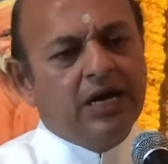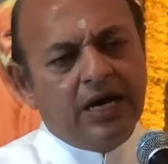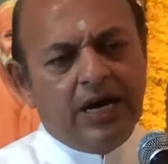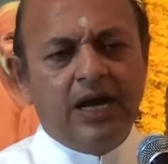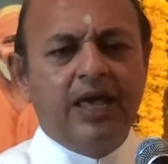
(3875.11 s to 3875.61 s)

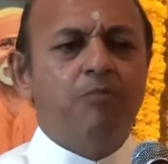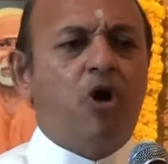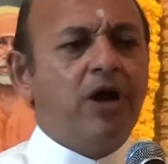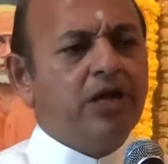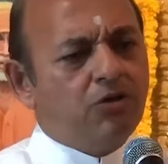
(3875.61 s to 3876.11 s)
Early
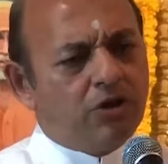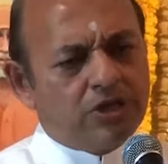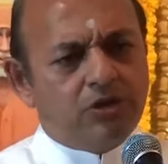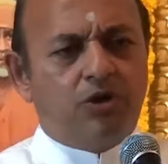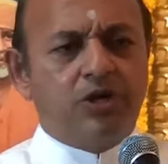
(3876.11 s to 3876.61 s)
morning, go to
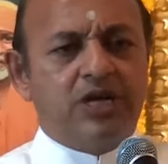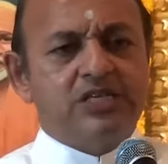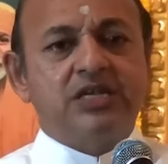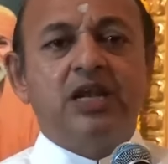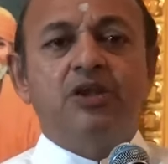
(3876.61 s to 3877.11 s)
the hotel.
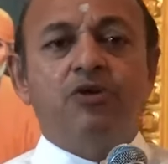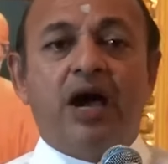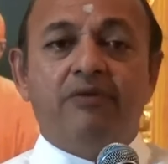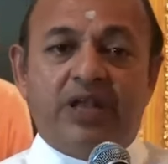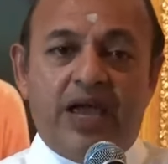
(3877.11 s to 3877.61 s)
Still, you
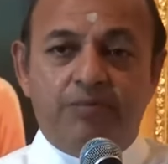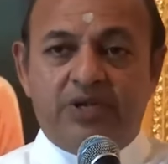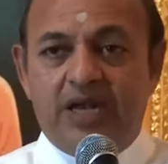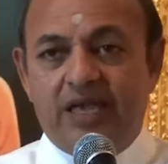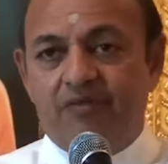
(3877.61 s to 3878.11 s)
have time
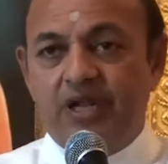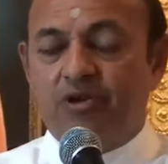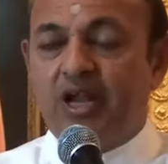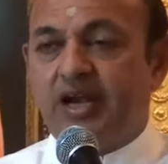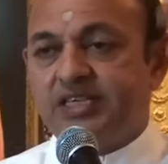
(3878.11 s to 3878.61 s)
to leave and you
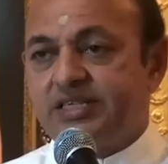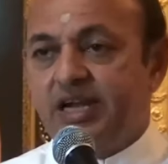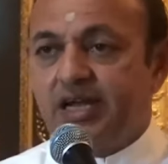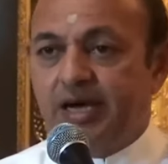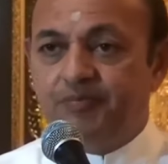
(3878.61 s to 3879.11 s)
can rest
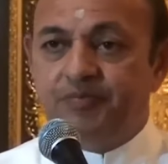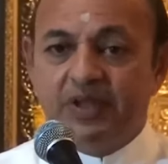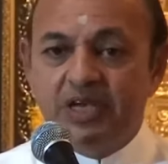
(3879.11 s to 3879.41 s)
and come.